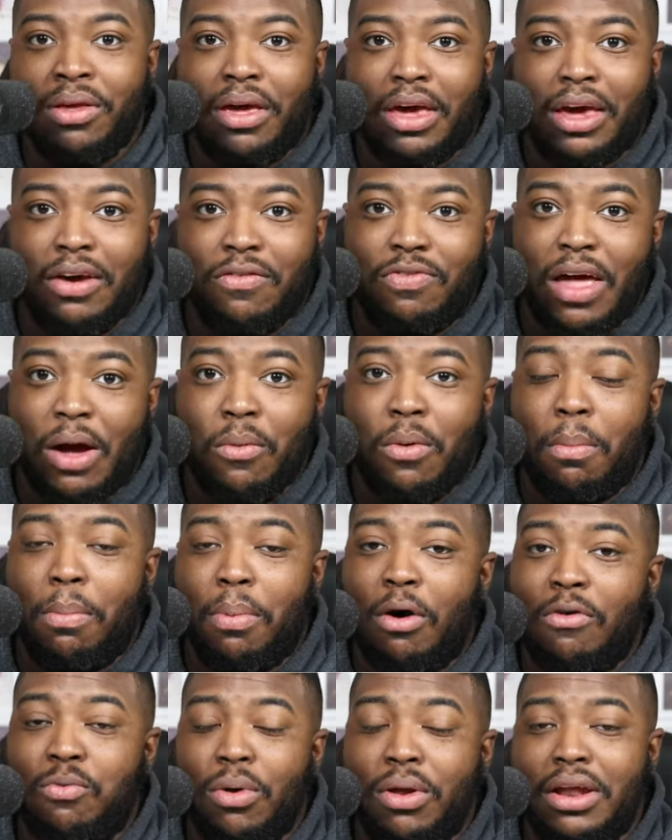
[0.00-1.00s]
if they were
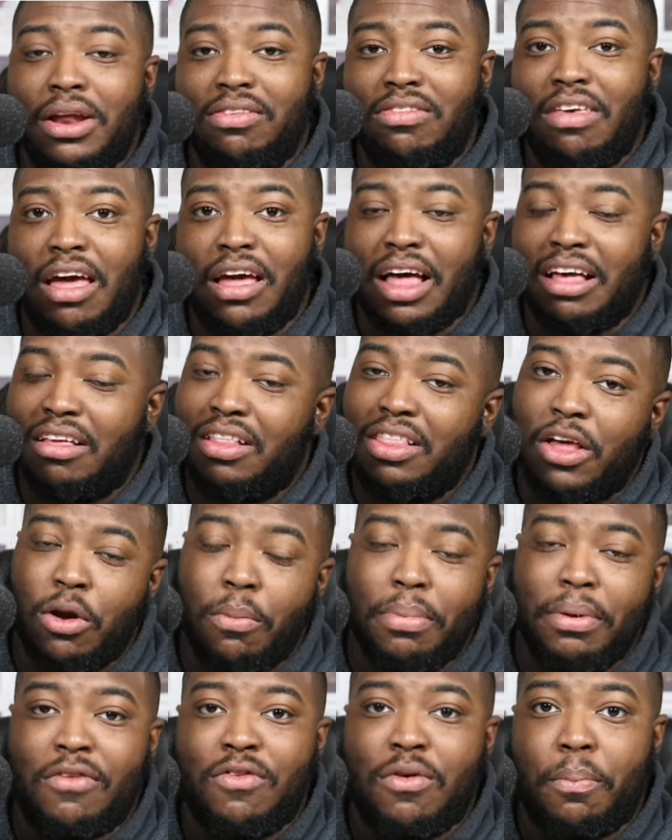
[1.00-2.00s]
both willing to take a little
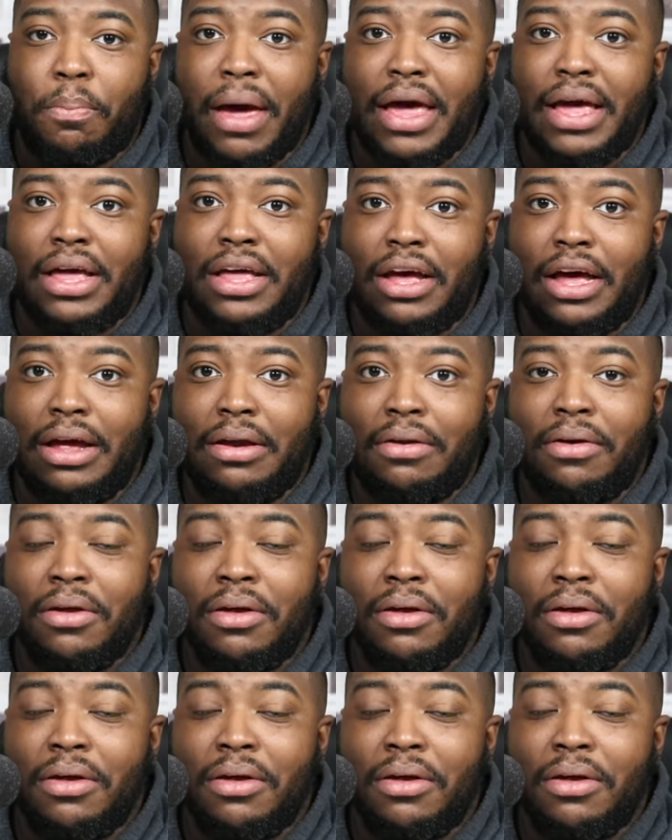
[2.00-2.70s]
bit of a pay cut.